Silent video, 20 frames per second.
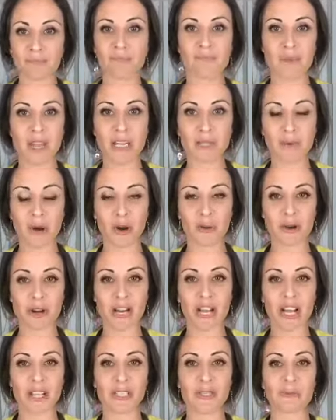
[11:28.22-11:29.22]
Big Sparkleberry
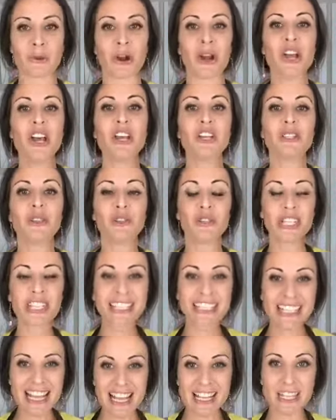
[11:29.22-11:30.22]
customer. So she
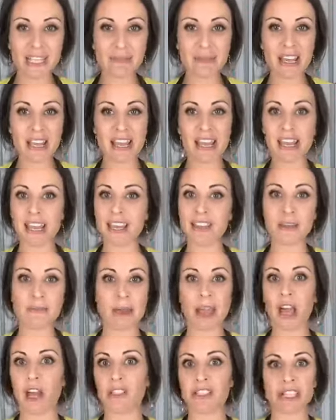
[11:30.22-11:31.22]
sends me in the
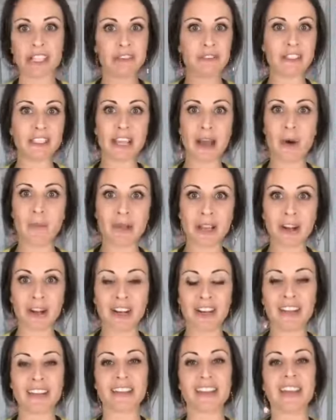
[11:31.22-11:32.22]
mail, didn't even tell me or
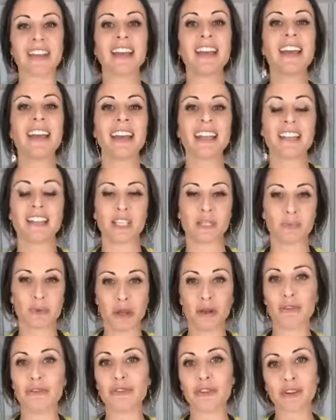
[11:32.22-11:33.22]
anything, this
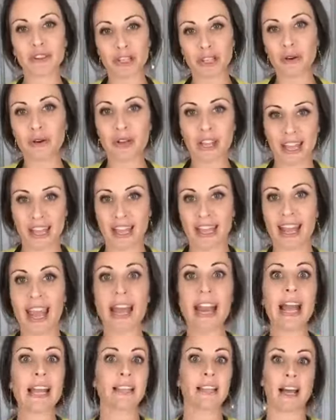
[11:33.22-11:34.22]
beautiful little kit.
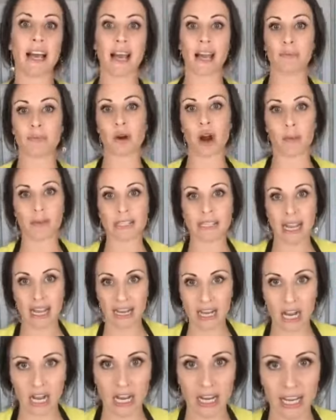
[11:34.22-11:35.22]
And I promise I
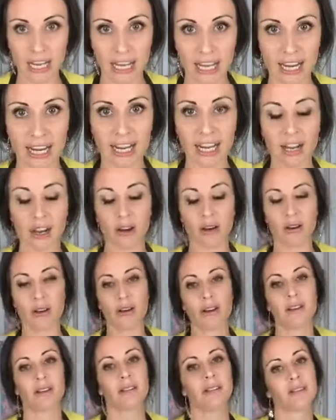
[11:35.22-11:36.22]
got it and I go,
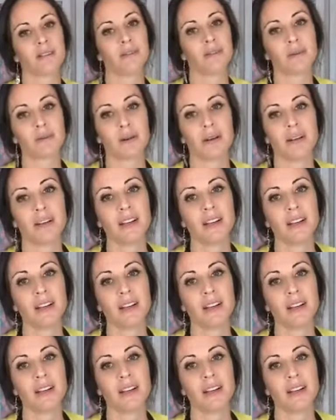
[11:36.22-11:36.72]
oh.